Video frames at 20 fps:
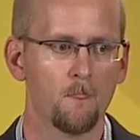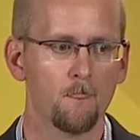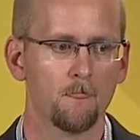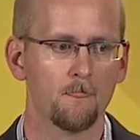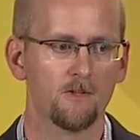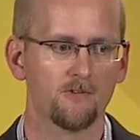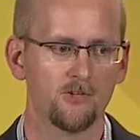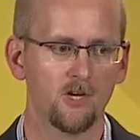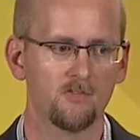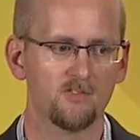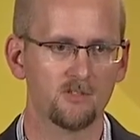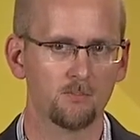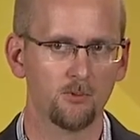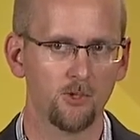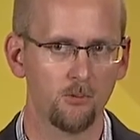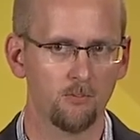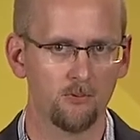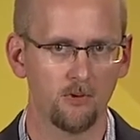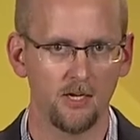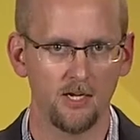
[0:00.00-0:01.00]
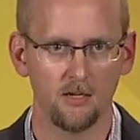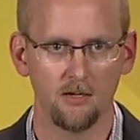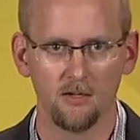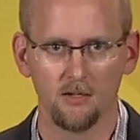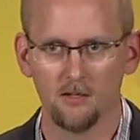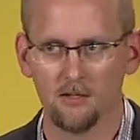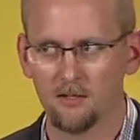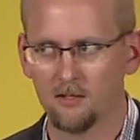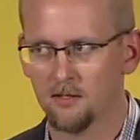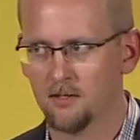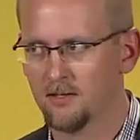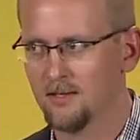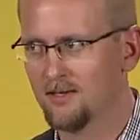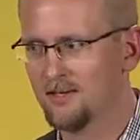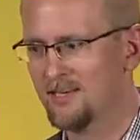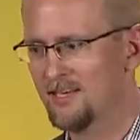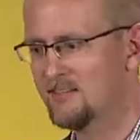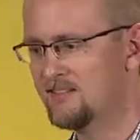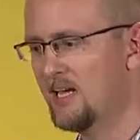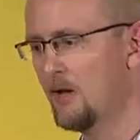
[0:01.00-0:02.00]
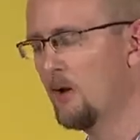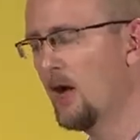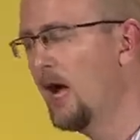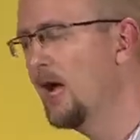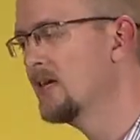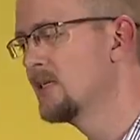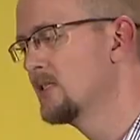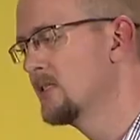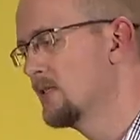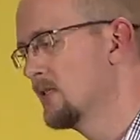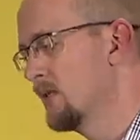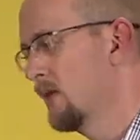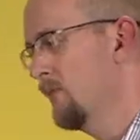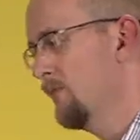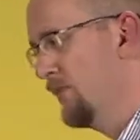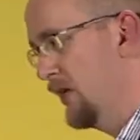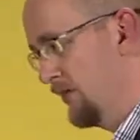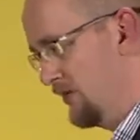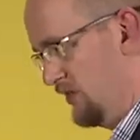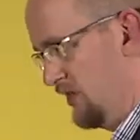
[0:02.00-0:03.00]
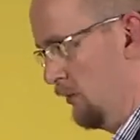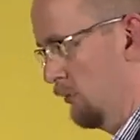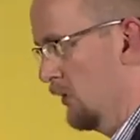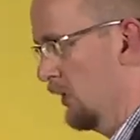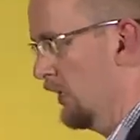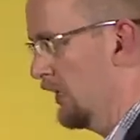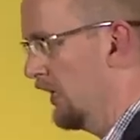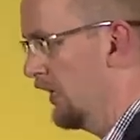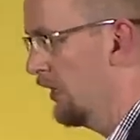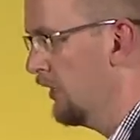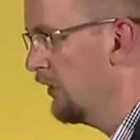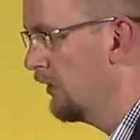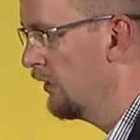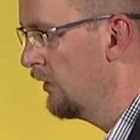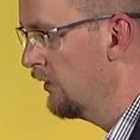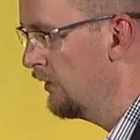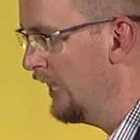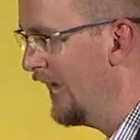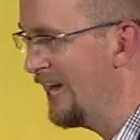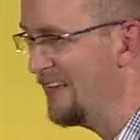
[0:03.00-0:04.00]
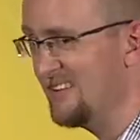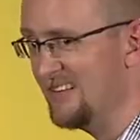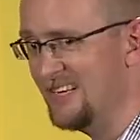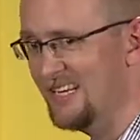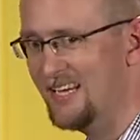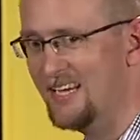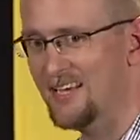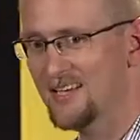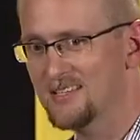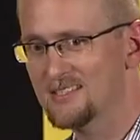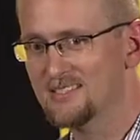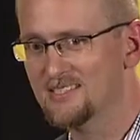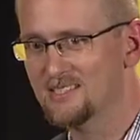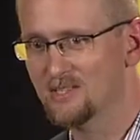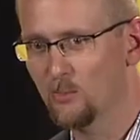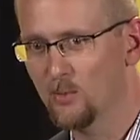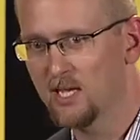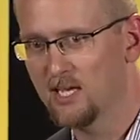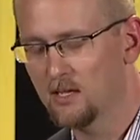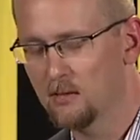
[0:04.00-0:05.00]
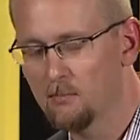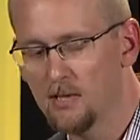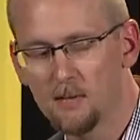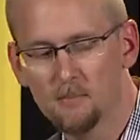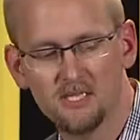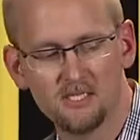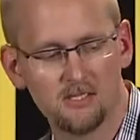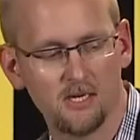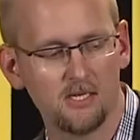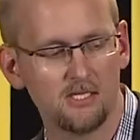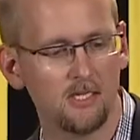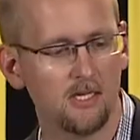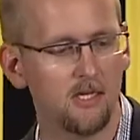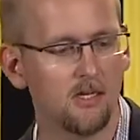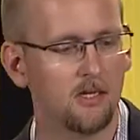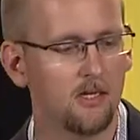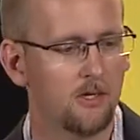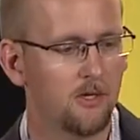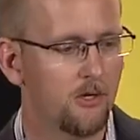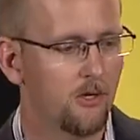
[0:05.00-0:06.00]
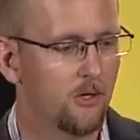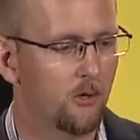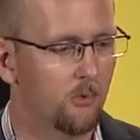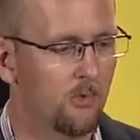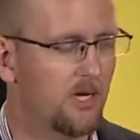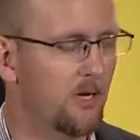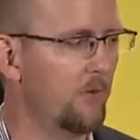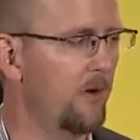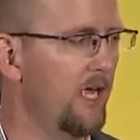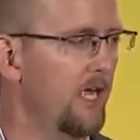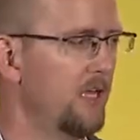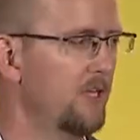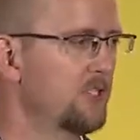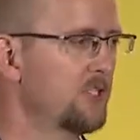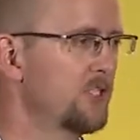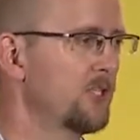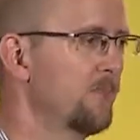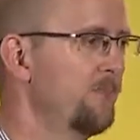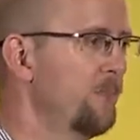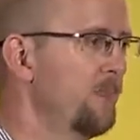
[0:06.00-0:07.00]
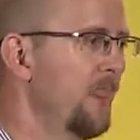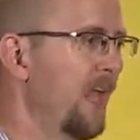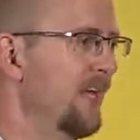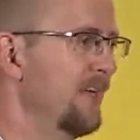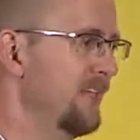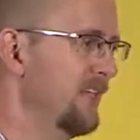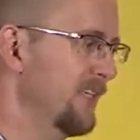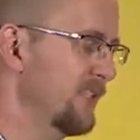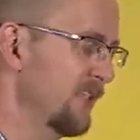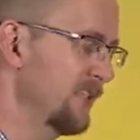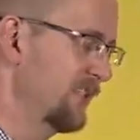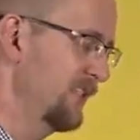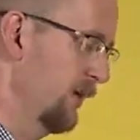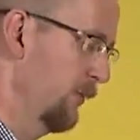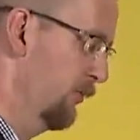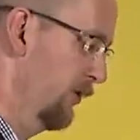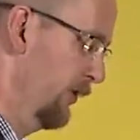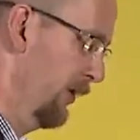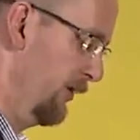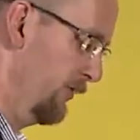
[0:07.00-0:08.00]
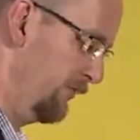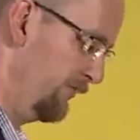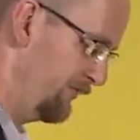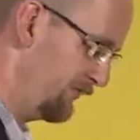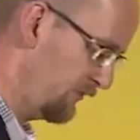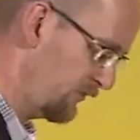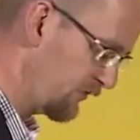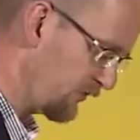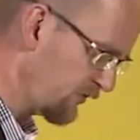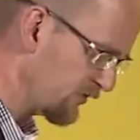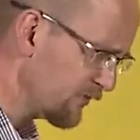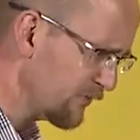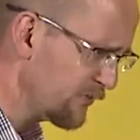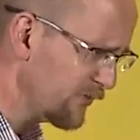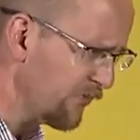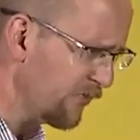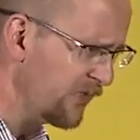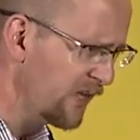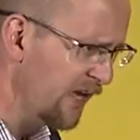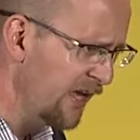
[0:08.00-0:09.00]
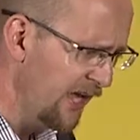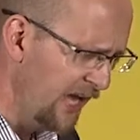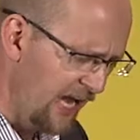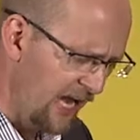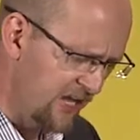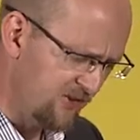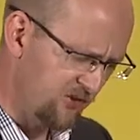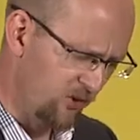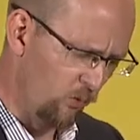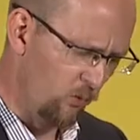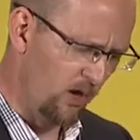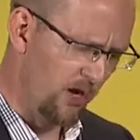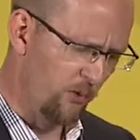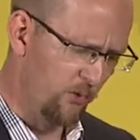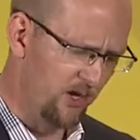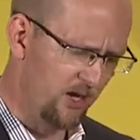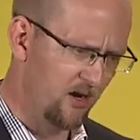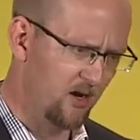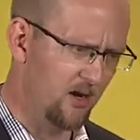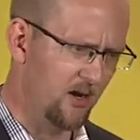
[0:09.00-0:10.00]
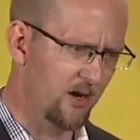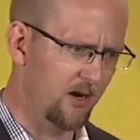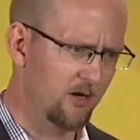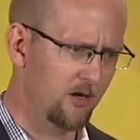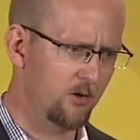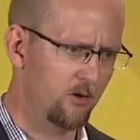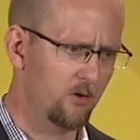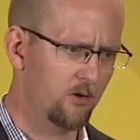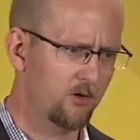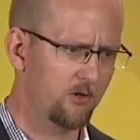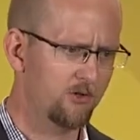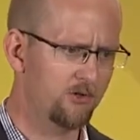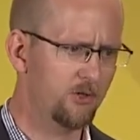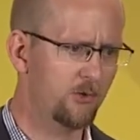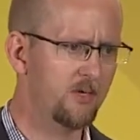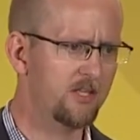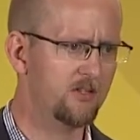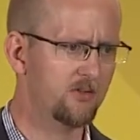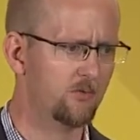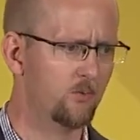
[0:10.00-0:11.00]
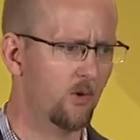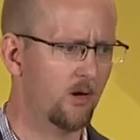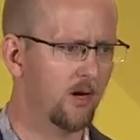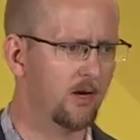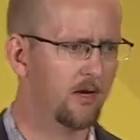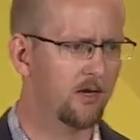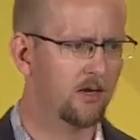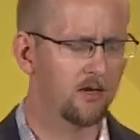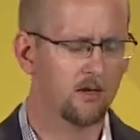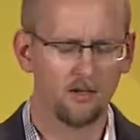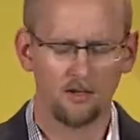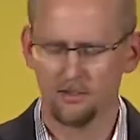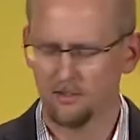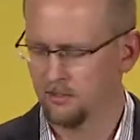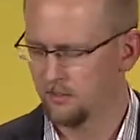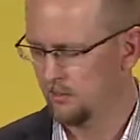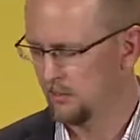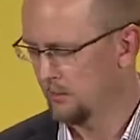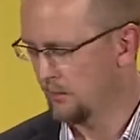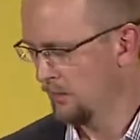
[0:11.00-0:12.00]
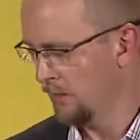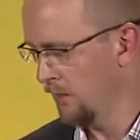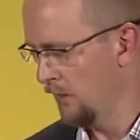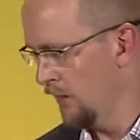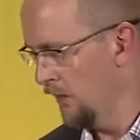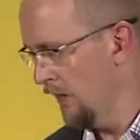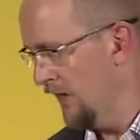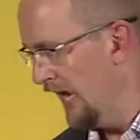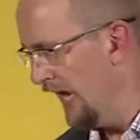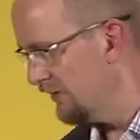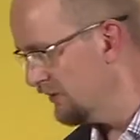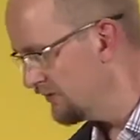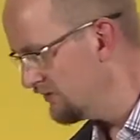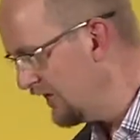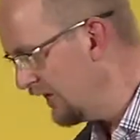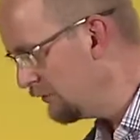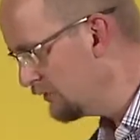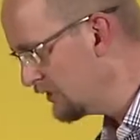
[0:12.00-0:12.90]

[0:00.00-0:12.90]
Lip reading: the service blueprint is now us assembling it as it is, so we can maybe start to rearrange and disassemble it. And so while we are doing this work, at the same